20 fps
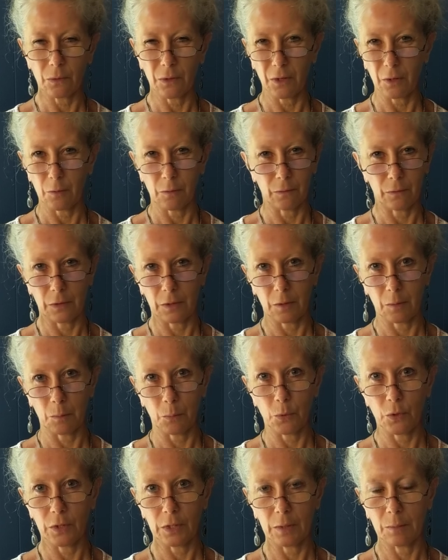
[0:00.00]
They're
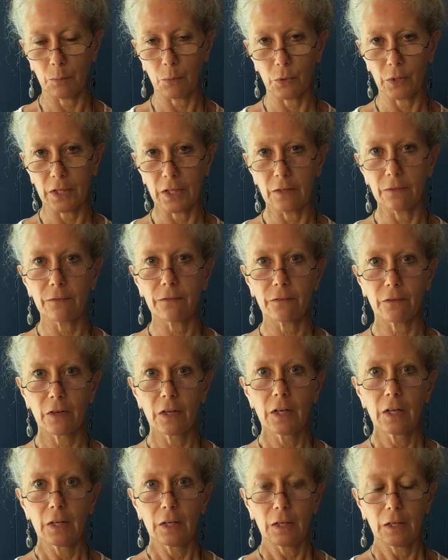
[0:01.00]
pretty brief,
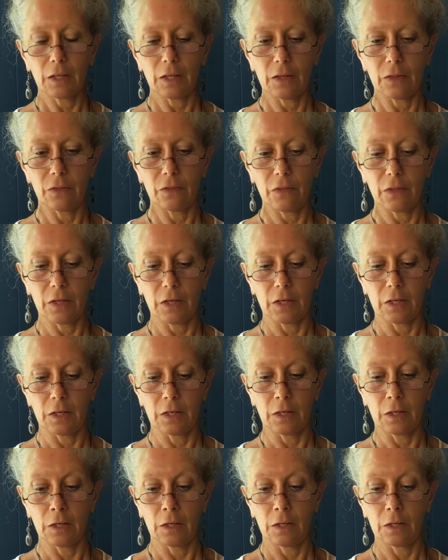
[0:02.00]
and
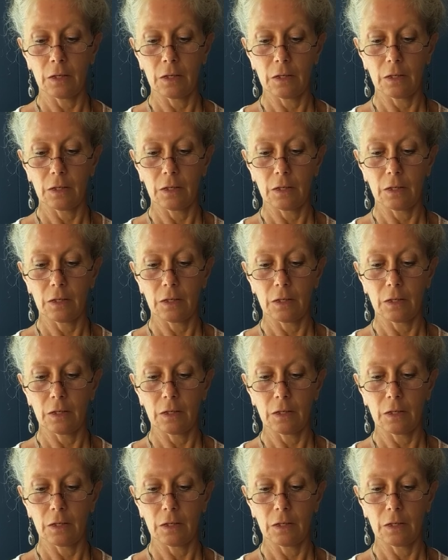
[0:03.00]
then